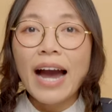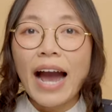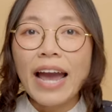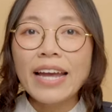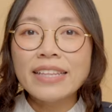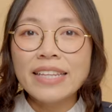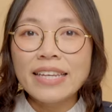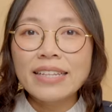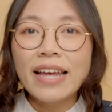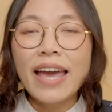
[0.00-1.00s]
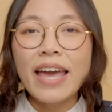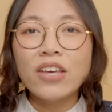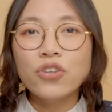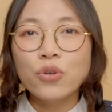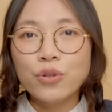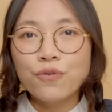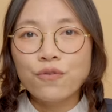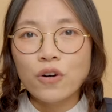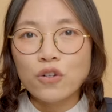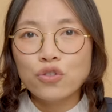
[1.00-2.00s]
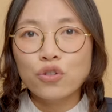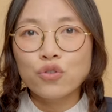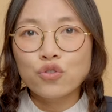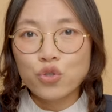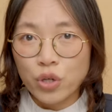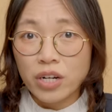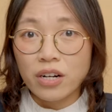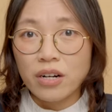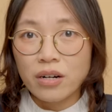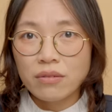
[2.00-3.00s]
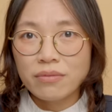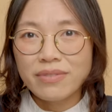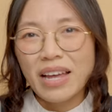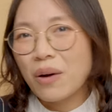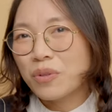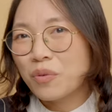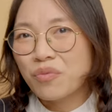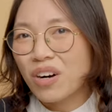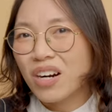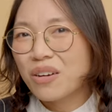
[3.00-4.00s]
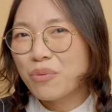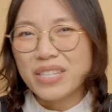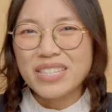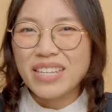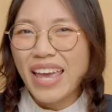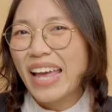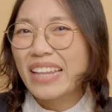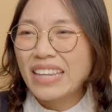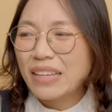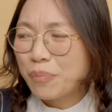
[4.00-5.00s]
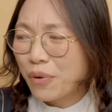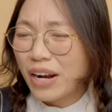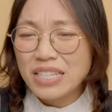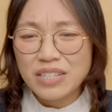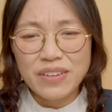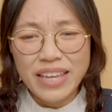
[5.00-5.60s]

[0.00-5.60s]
I need a universal trigger that would work with any brand of